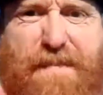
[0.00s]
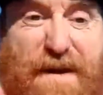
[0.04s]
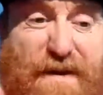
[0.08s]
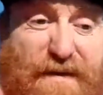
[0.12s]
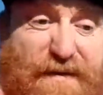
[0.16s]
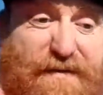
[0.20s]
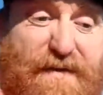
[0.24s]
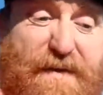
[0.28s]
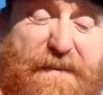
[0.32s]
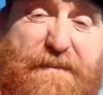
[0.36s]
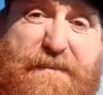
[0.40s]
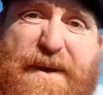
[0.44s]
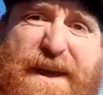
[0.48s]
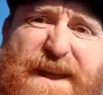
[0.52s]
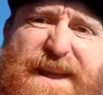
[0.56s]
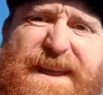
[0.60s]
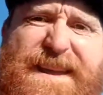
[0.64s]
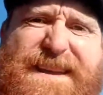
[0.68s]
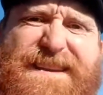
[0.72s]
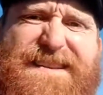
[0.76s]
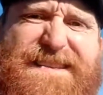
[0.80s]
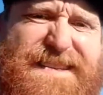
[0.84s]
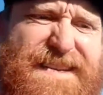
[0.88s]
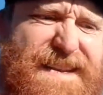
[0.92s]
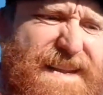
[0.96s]
my good friend Pete
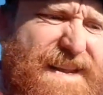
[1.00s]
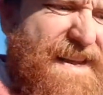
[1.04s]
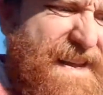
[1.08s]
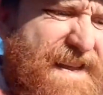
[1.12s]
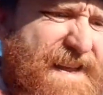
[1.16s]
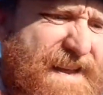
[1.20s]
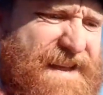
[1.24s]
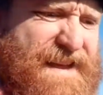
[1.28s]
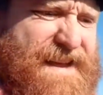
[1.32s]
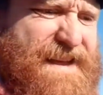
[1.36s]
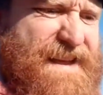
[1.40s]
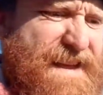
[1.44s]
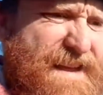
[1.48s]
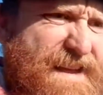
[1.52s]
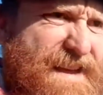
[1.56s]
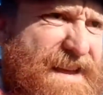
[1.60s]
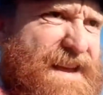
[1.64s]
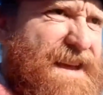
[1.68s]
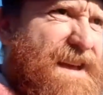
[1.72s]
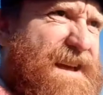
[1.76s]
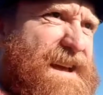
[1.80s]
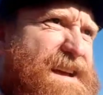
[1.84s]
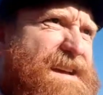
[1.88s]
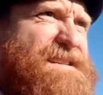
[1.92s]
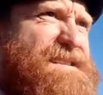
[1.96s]
yesterday,
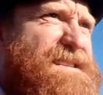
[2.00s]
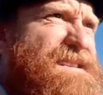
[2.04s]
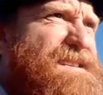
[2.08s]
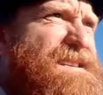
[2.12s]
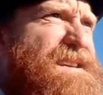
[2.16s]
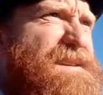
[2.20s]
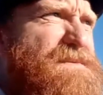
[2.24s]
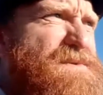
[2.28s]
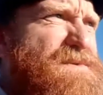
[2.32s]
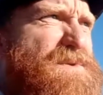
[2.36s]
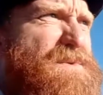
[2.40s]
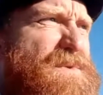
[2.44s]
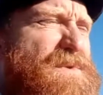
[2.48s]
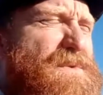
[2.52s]
as I seem to